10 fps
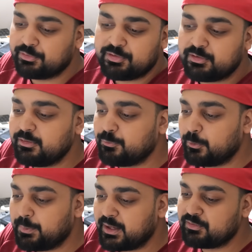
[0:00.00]
There's
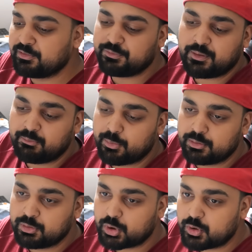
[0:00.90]
64 pages. If you ever
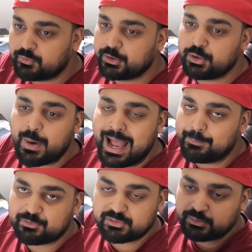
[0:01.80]
want to look over it, you
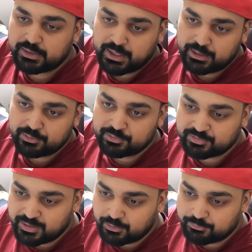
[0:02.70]
absolutely can
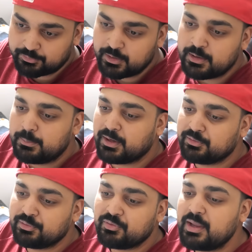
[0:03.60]
yourself
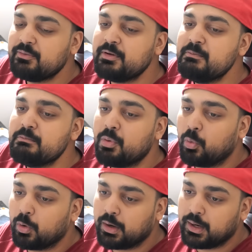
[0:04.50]
because there's even
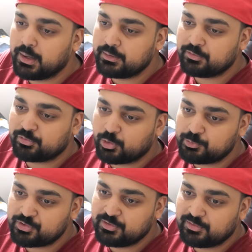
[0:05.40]
more uh,
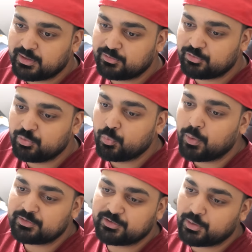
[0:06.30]
descriptions as to
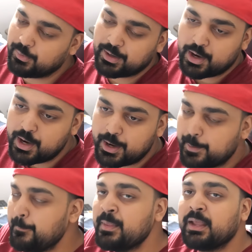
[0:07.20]
what's going
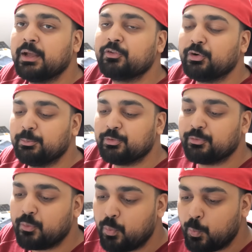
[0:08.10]
on in terms
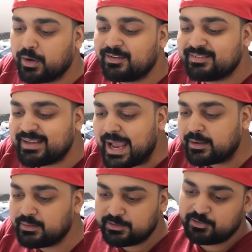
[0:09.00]
of what
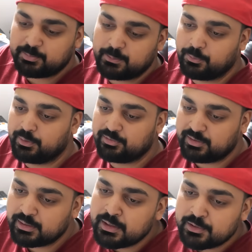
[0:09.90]
exactly these people want to
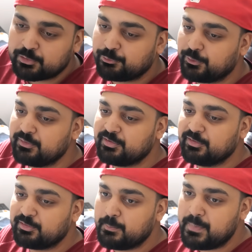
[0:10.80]
see. So, for
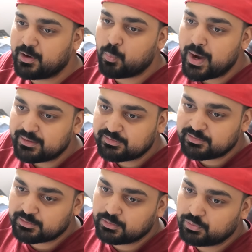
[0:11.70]
instance, Mick
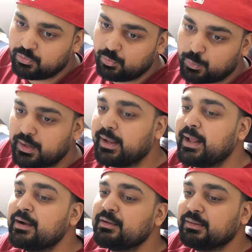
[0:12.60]
West, who we're going to
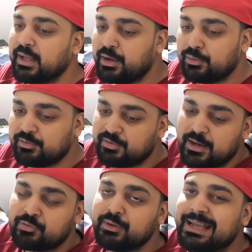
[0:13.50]
get into later, this is
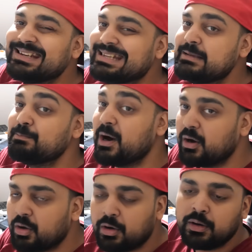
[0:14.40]
actually a
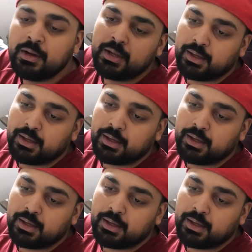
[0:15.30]
debunker.